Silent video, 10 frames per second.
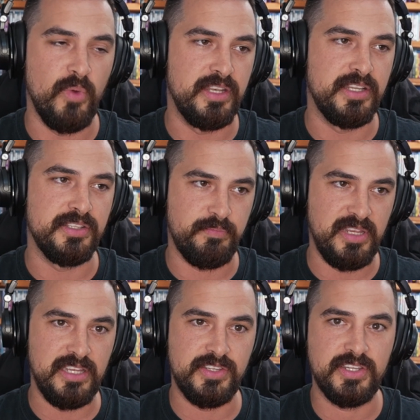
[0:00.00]

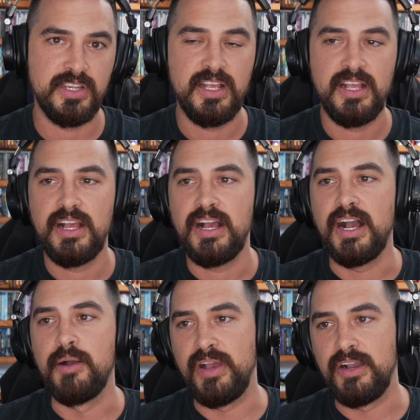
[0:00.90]
speech
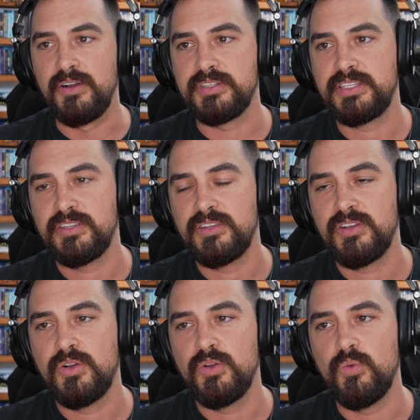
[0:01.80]
about
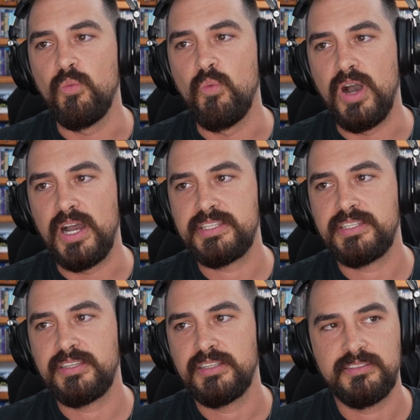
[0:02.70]

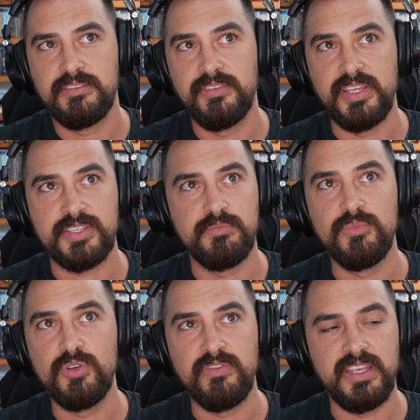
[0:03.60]
what this
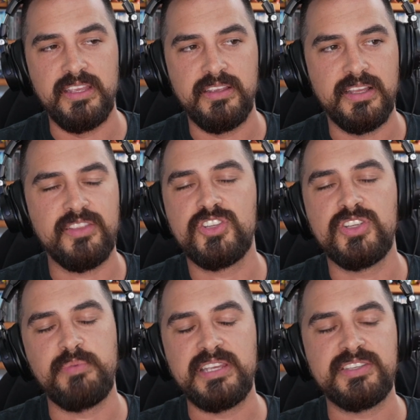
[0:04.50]
movie...
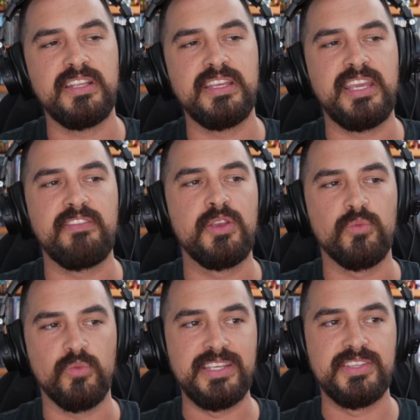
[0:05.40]
She's basically
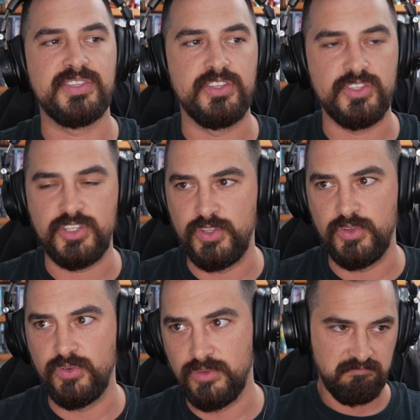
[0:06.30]
giving reason
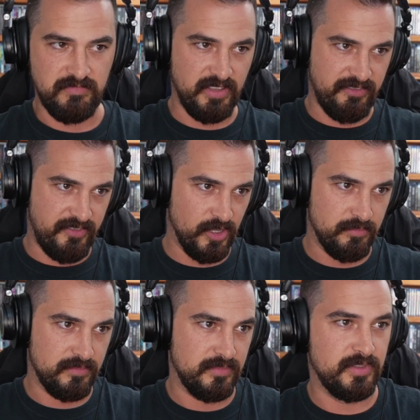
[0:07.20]
to the film.
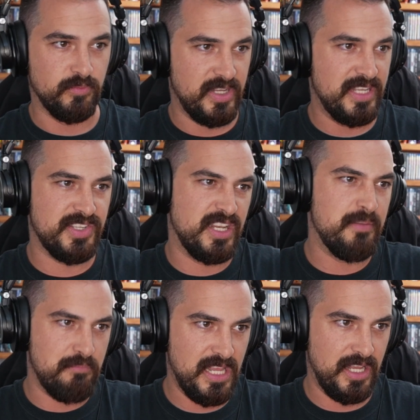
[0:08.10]
Reason
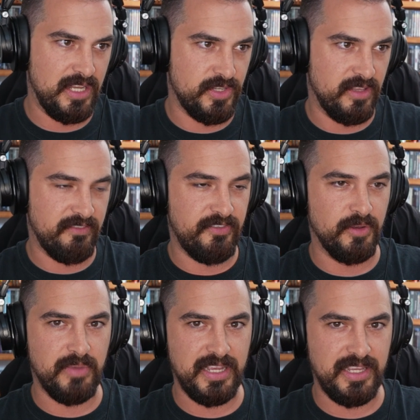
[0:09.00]
and meaning to the
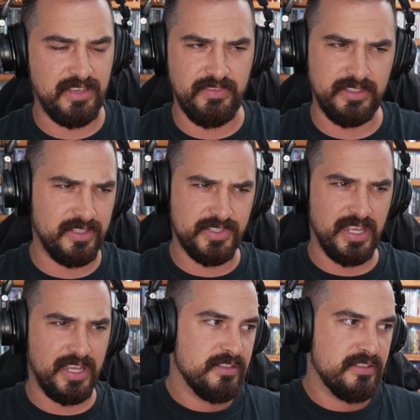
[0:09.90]
film by giving this
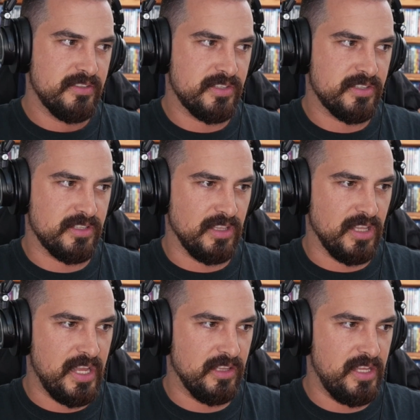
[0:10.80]
like
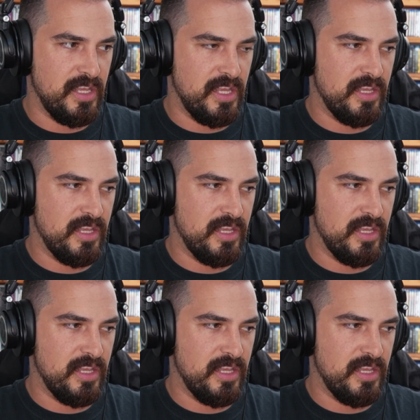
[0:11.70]
slightly